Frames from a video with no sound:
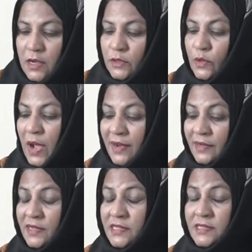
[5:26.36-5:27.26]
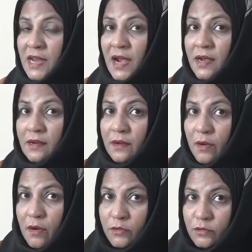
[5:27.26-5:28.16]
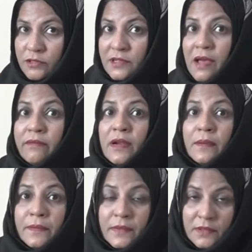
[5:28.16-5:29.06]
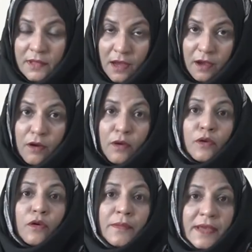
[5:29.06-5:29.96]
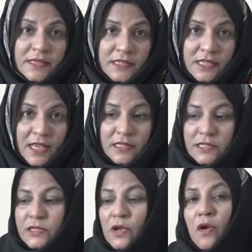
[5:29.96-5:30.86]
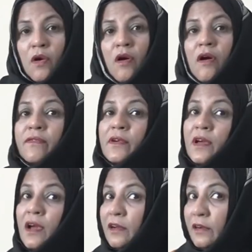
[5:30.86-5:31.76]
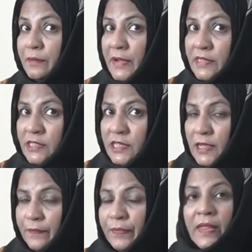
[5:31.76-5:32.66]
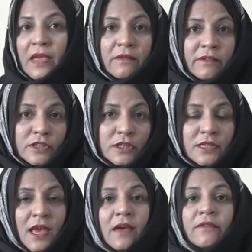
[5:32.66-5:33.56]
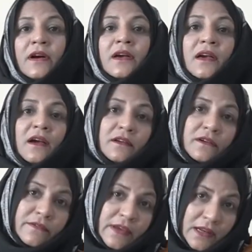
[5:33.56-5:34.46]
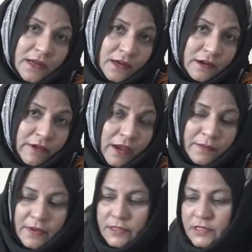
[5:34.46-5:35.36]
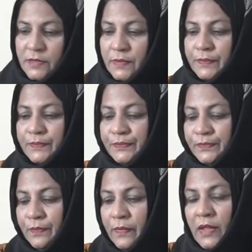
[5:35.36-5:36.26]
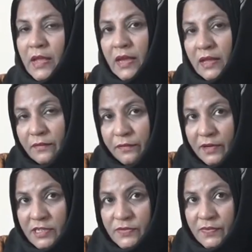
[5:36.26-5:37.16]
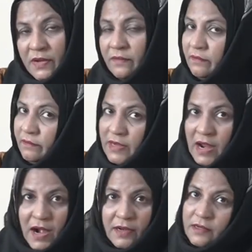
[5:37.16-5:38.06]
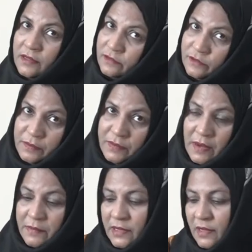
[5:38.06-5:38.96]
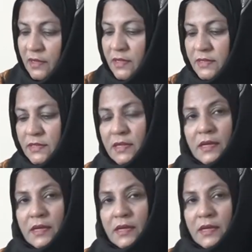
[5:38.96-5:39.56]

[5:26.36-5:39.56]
To understand or to develop the chromic sense of color mixing, we should have a color wheel in an environment. In the first one, we had 3 primary colors.